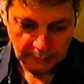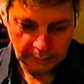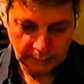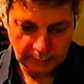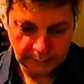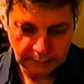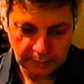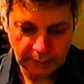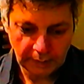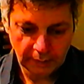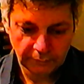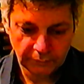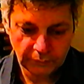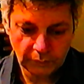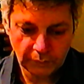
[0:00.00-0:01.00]
Uh, can
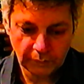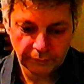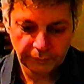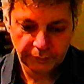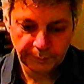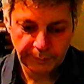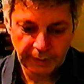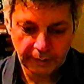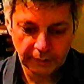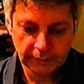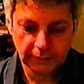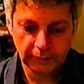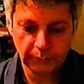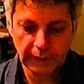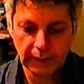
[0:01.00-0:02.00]
have view of
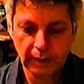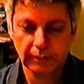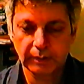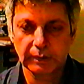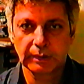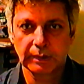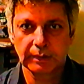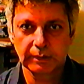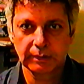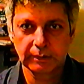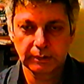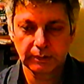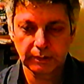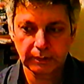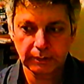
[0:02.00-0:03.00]
space
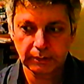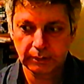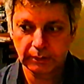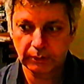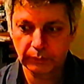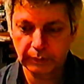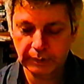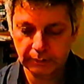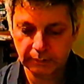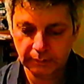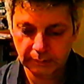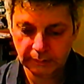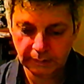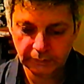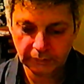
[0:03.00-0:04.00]
360 degrees
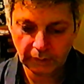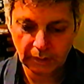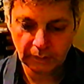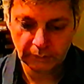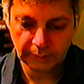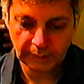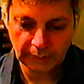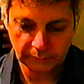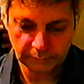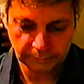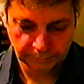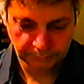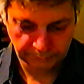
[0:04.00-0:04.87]
that is all around.